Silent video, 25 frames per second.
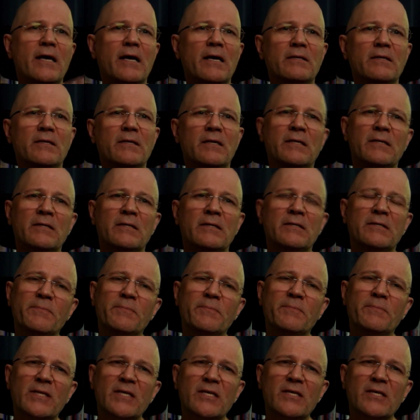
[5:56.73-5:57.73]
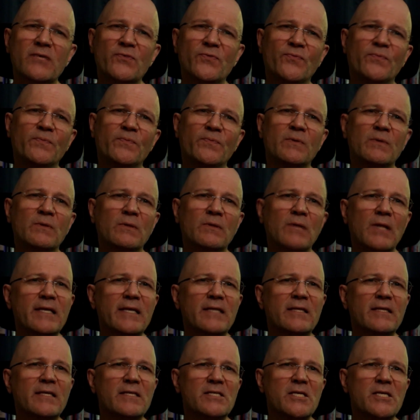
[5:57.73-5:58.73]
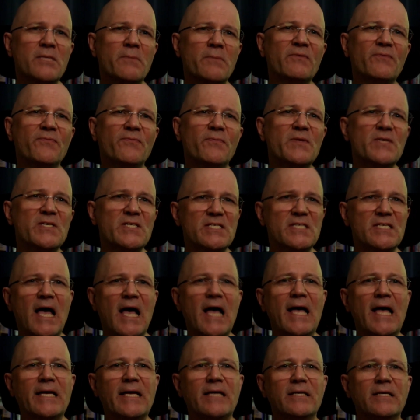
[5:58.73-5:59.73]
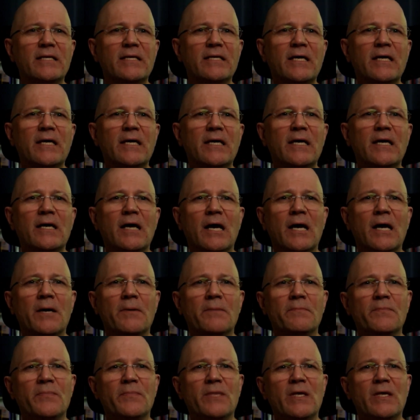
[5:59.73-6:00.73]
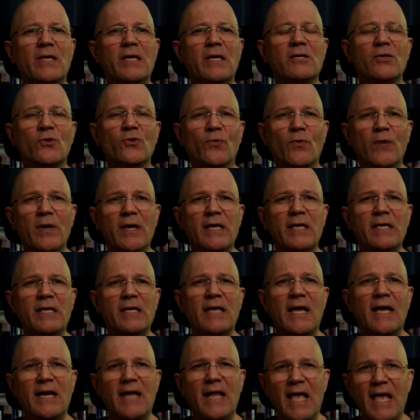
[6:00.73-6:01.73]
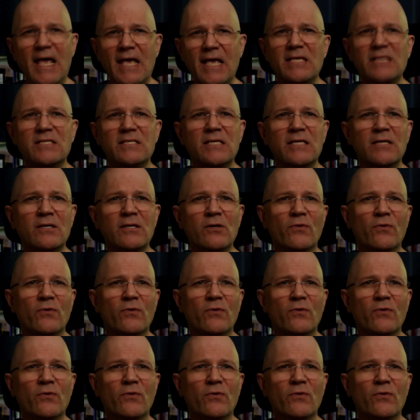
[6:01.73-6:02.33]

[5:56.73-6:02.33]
And typically it's light that's coming from the side. It can create that hazing or